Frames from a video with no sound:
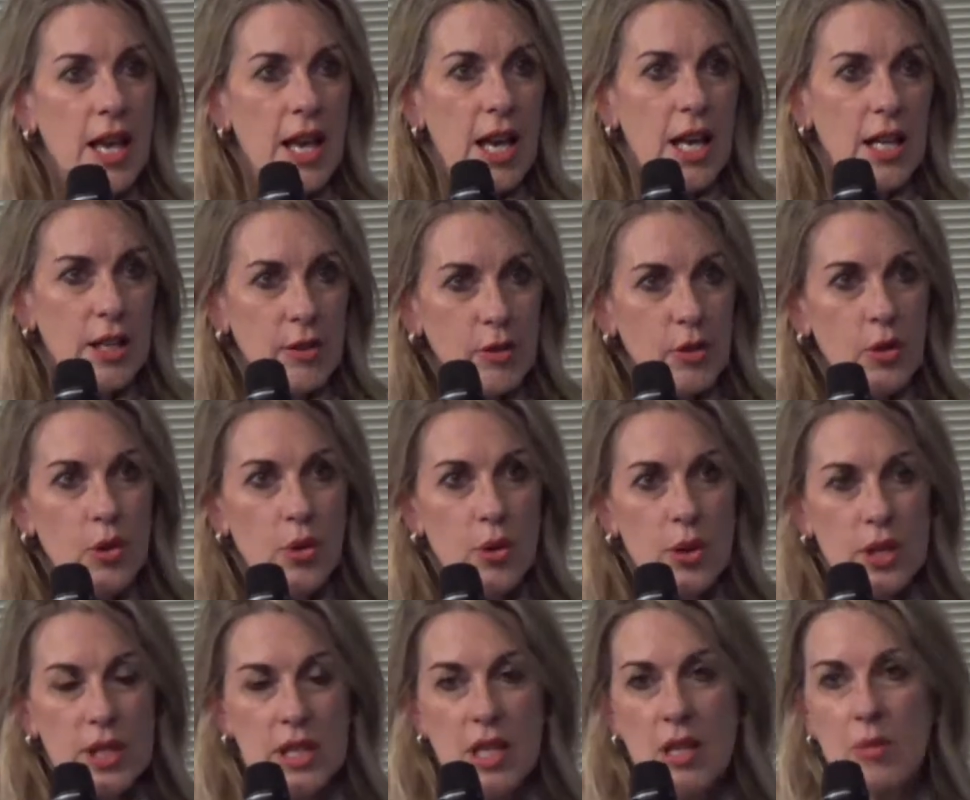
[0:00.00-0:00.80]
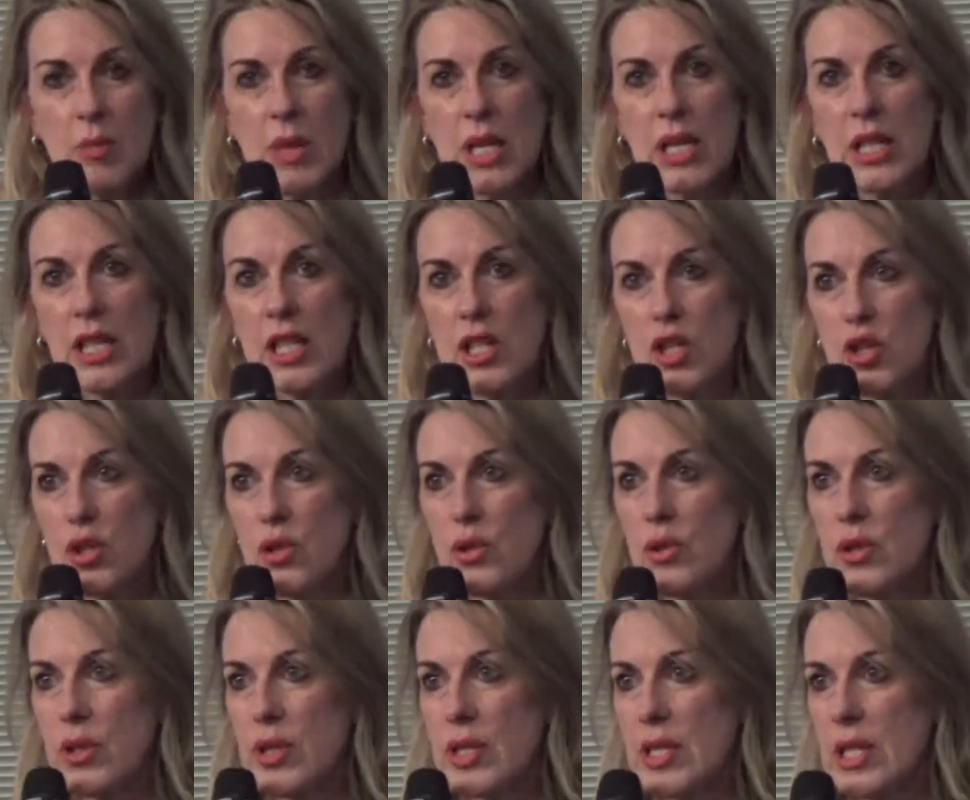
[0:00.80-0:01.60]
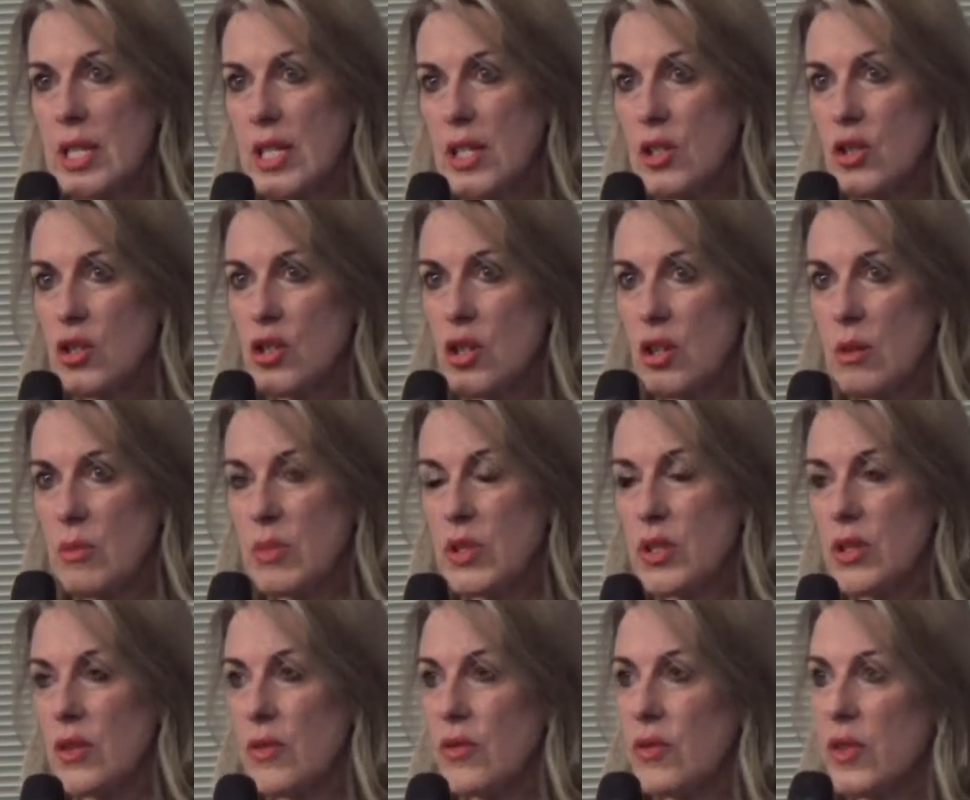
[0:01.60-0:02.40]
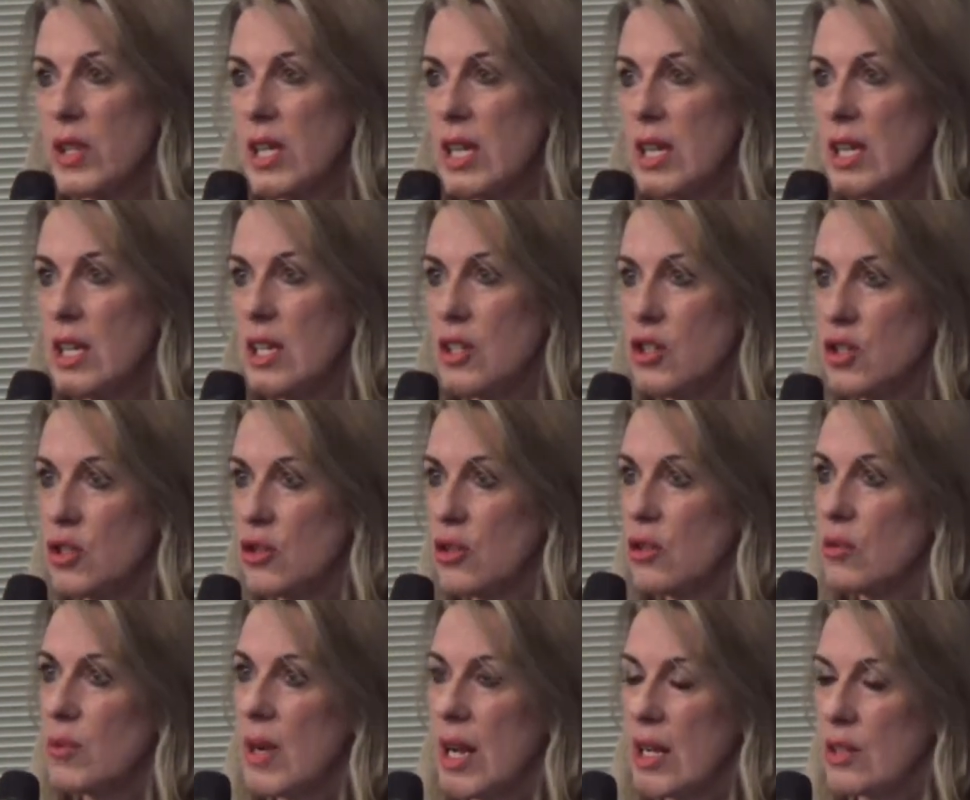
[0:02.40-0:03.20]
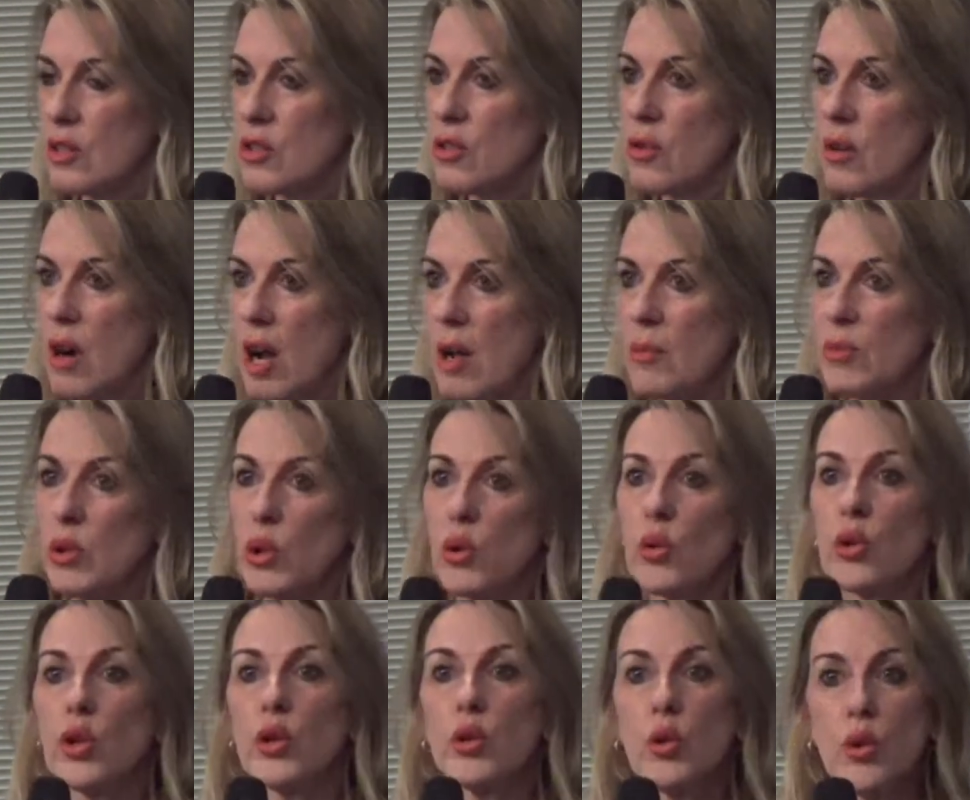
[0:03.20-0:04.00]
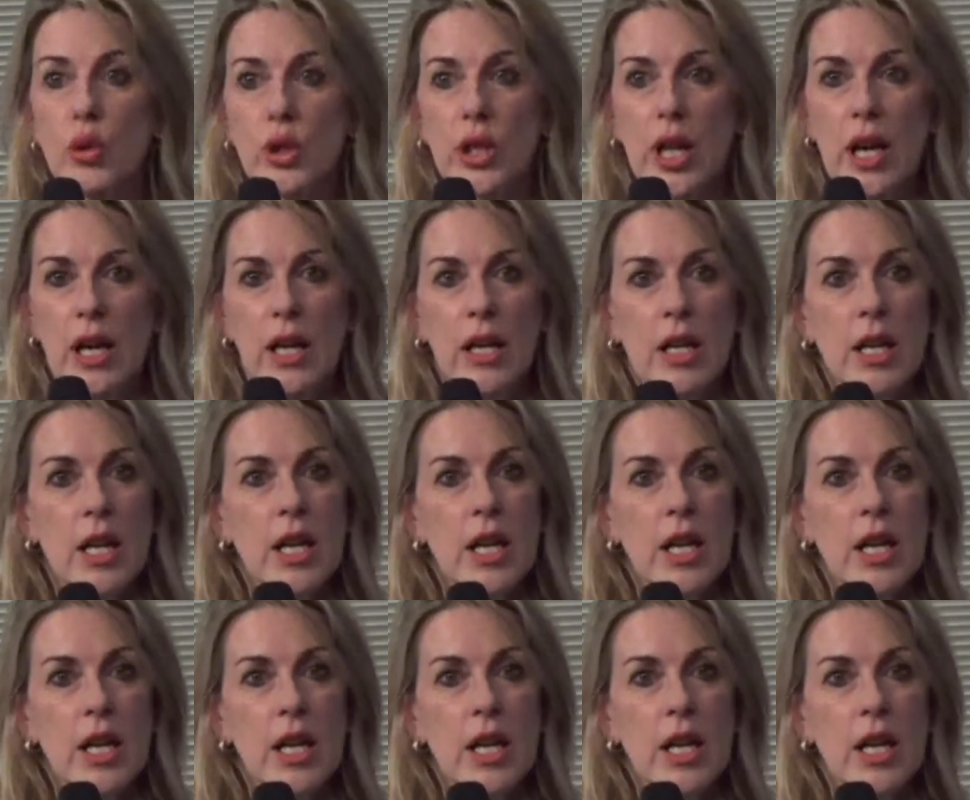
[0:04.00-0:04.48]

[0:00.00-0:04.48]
And of course there are many issues in terms of the issue around crime, law and order